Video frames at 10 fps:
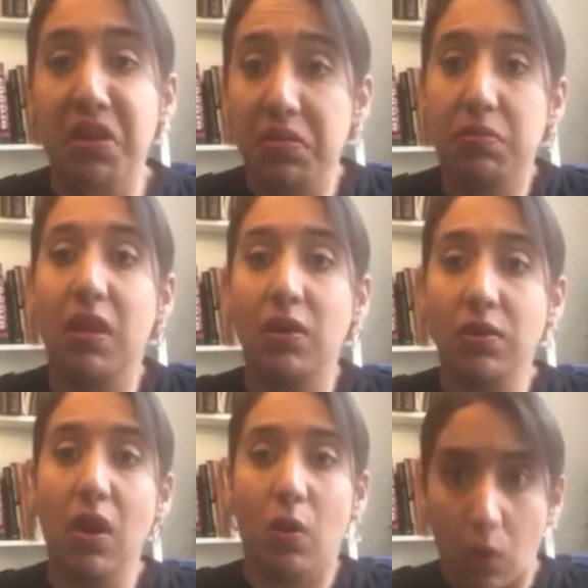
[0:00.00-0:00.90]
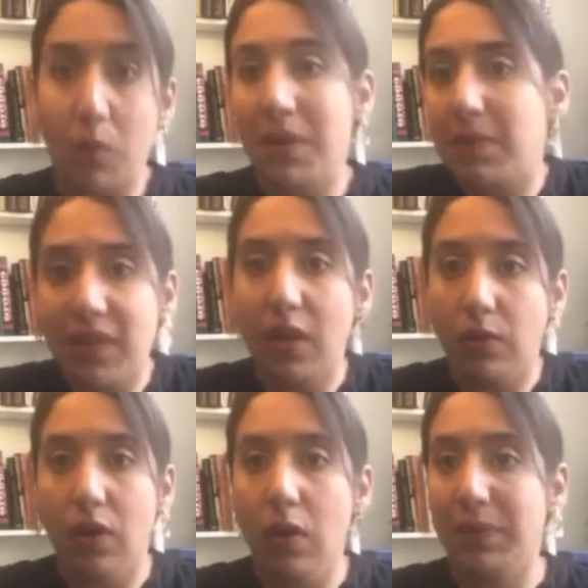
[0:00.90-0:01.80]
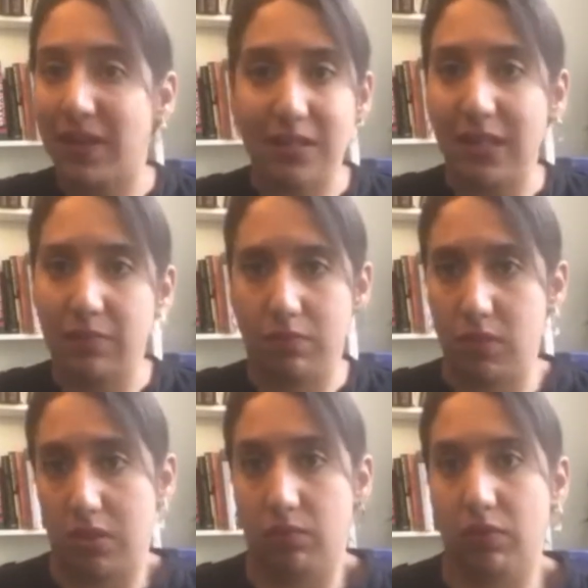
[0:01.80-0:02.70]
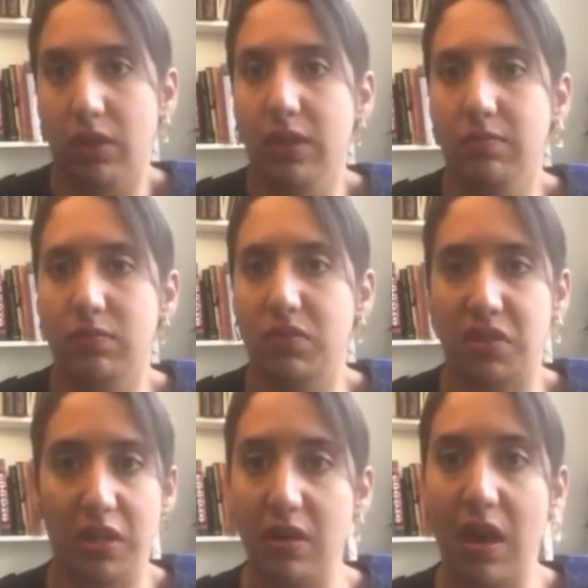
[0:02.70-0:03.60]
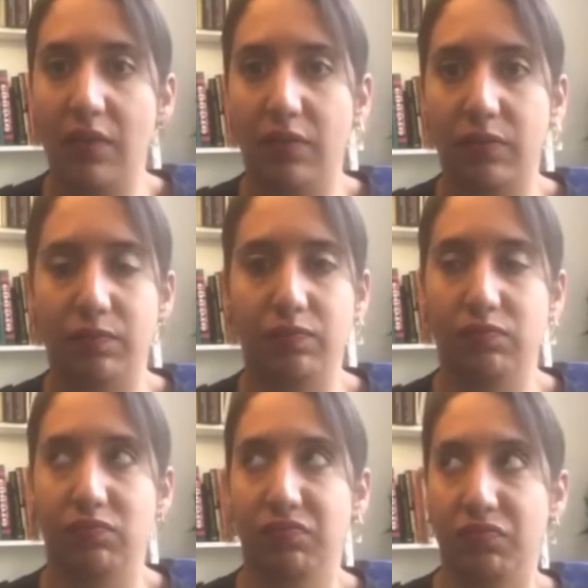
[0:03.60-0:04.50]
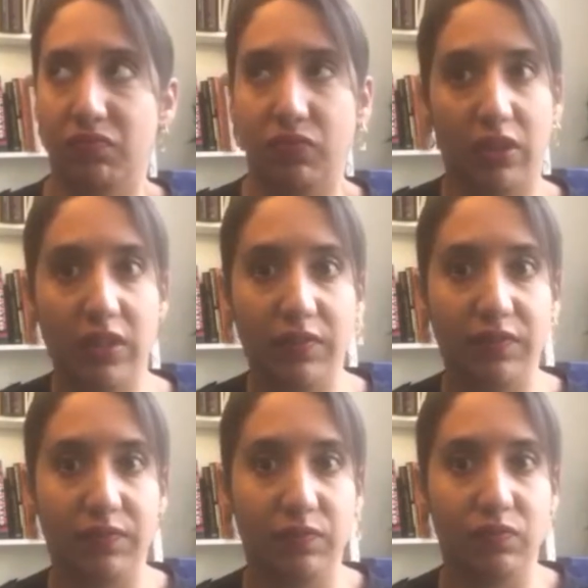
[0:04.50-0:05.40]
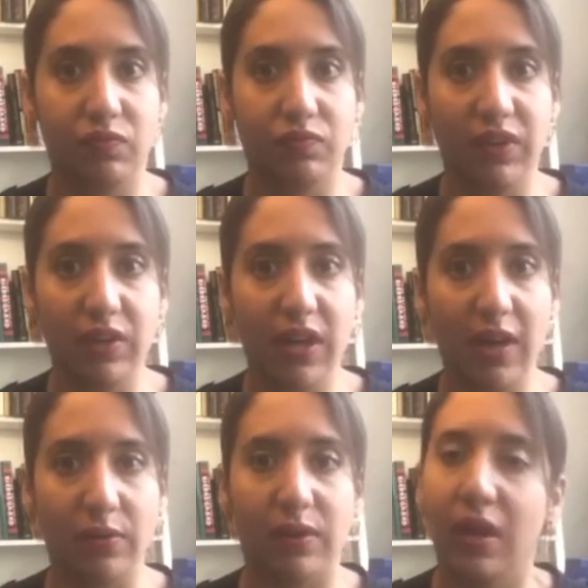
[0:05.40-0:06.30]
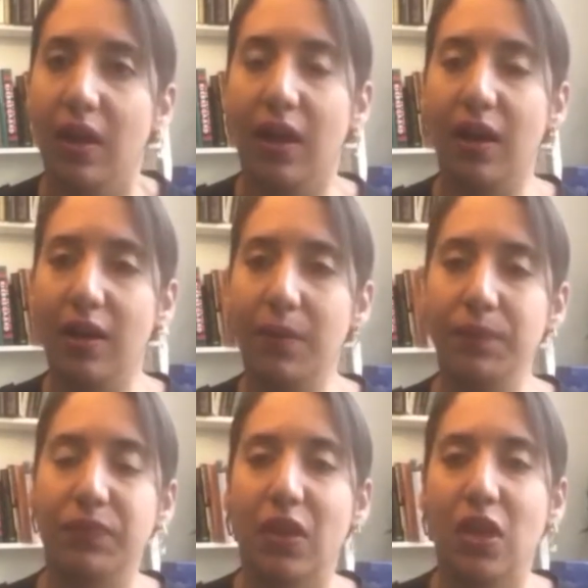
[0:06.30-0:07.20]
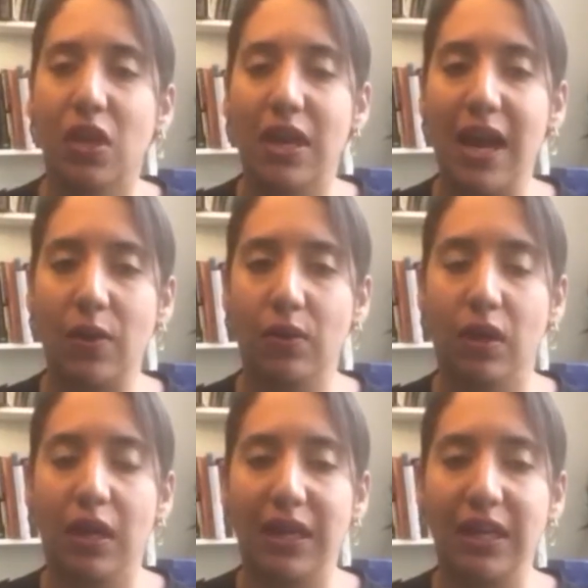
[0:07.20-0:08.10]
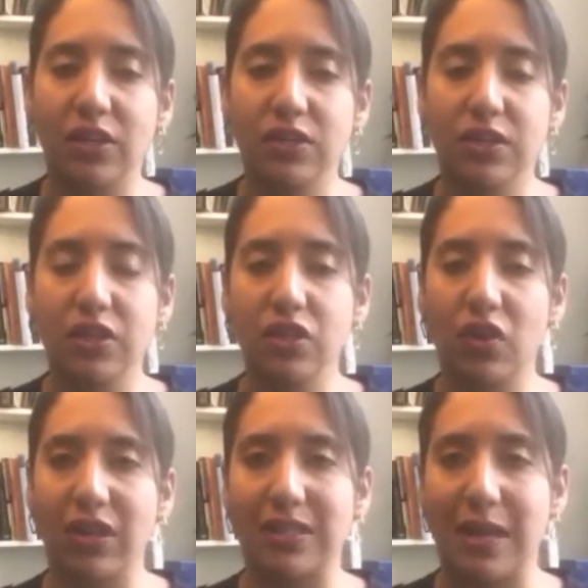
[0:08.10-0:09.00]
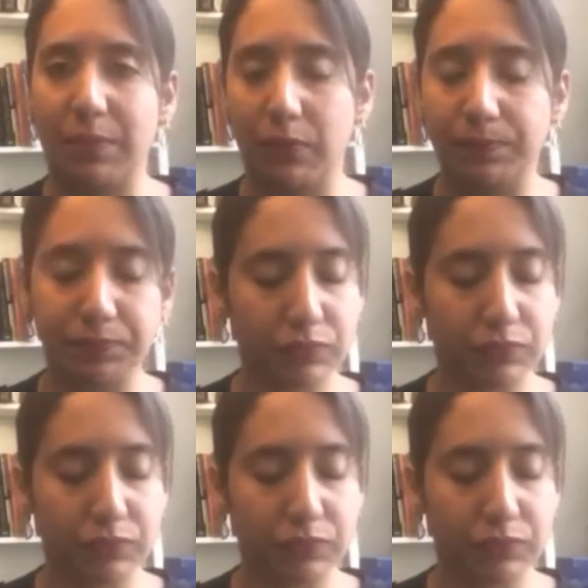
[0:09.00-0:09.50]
that they don't know, or maybe they don't know because they really did not really figure it out. Now, here's a great example.